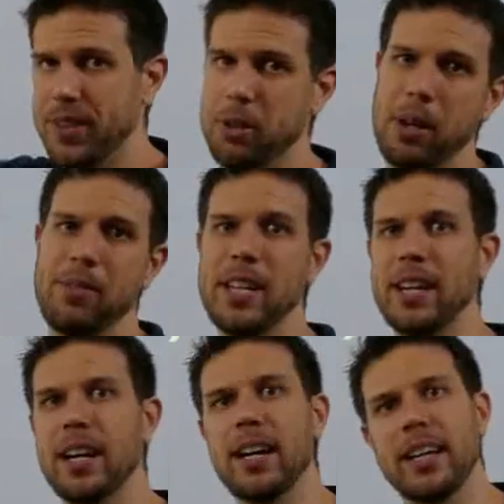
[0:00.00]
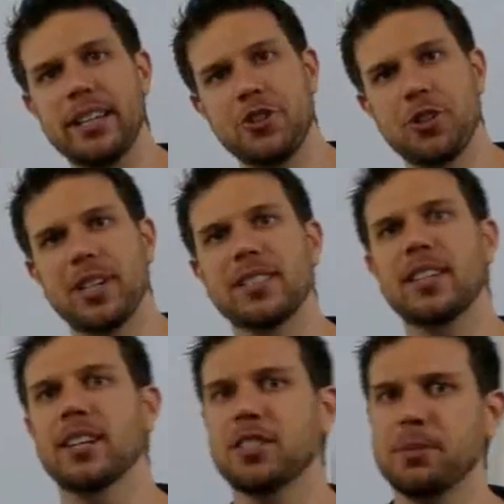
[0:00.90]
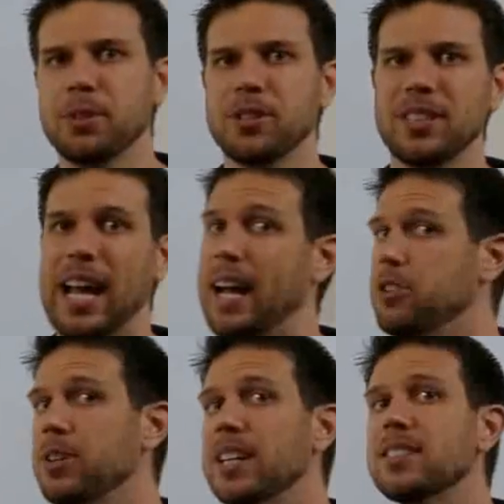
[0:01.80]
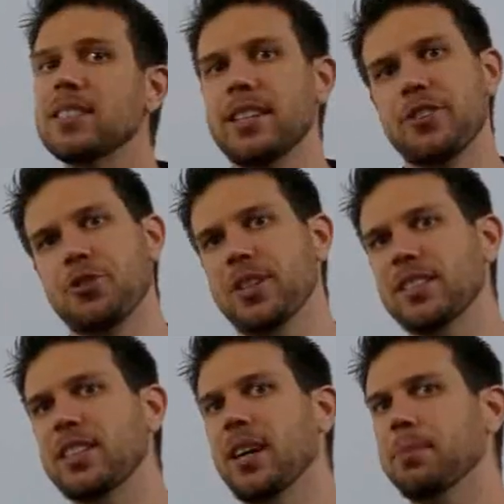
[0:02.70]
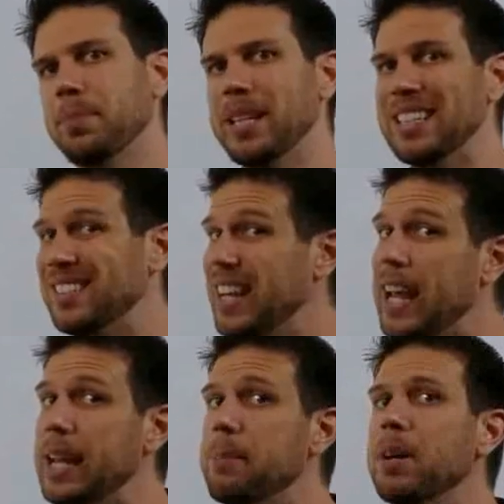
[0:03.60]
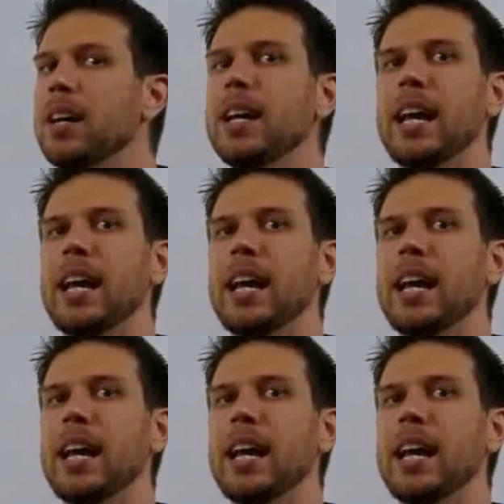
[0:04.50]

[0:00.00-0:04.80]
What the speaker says: It'll have the insurance customer's address, the insurance company's name,